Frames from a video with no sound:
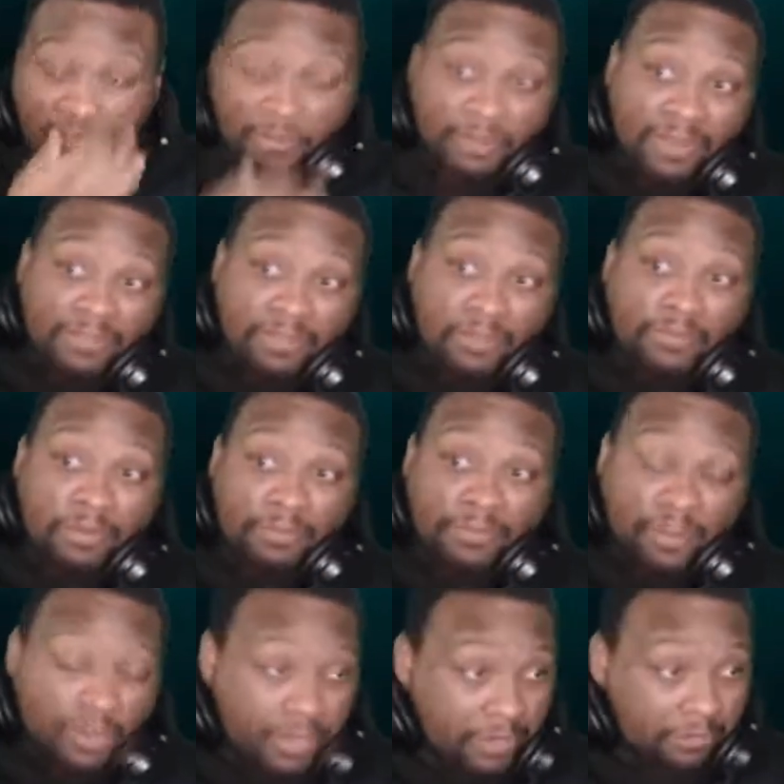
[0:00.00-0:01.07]
to myself. I'm
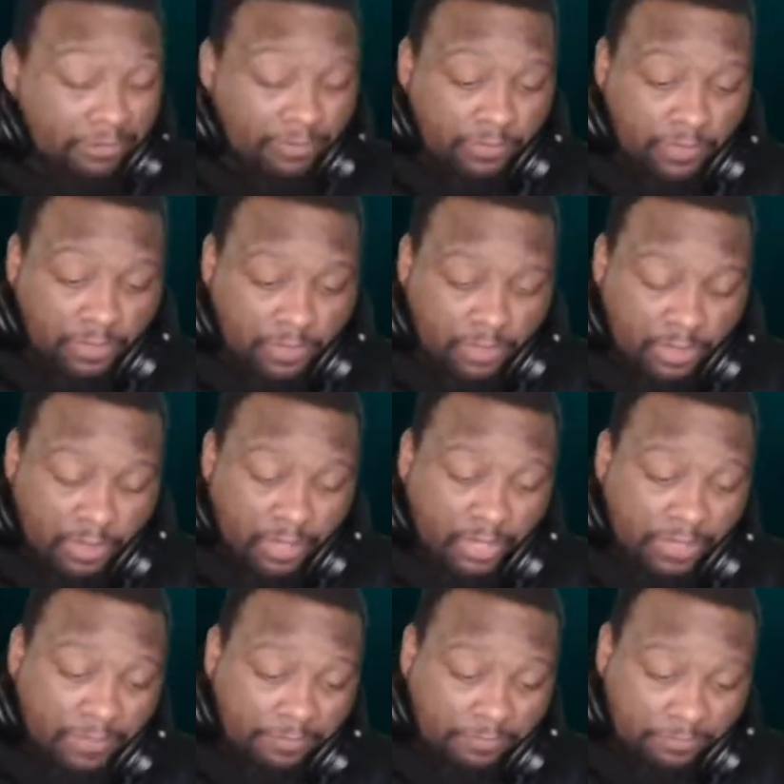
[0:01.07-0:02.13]
sorry. Um,